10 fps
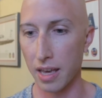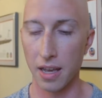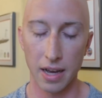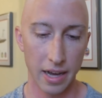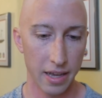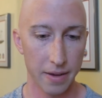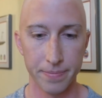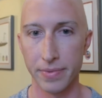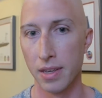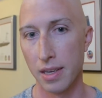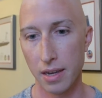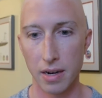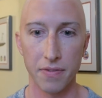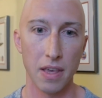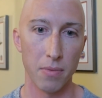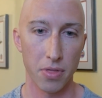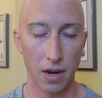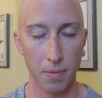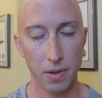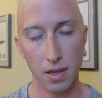hey, I am here, I have
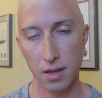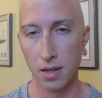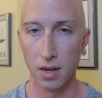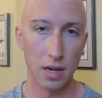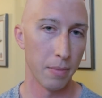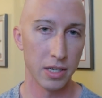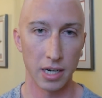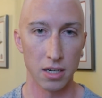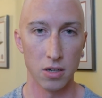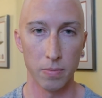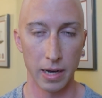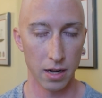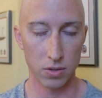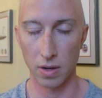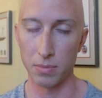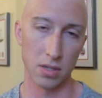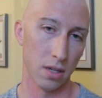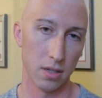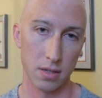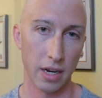chemotherapy, not much I can do about it, so I'm just
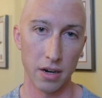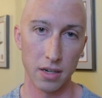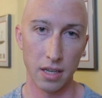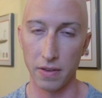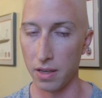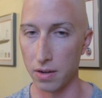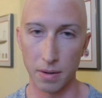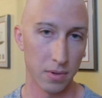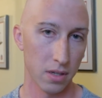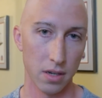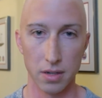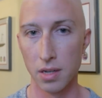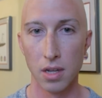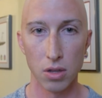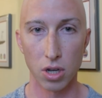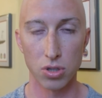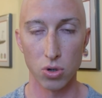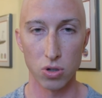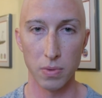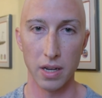going to stare at a TV, or I'm just going to look at
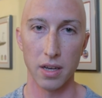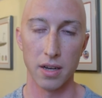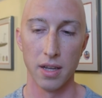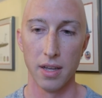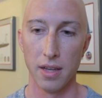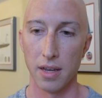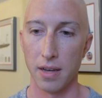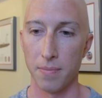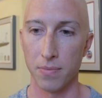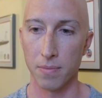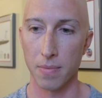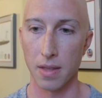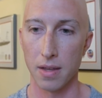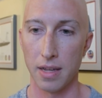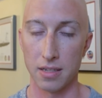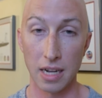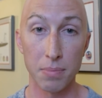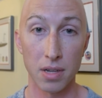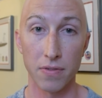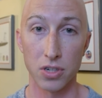social media. it's
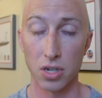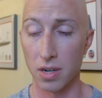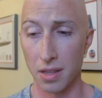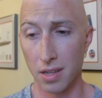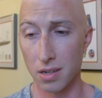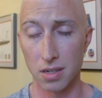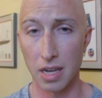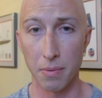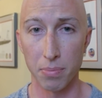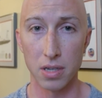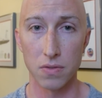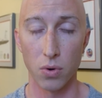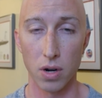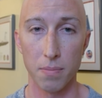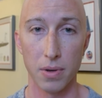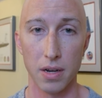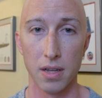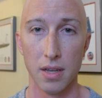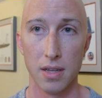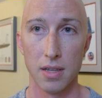tempting for sure, and I think there's a time and place for it, but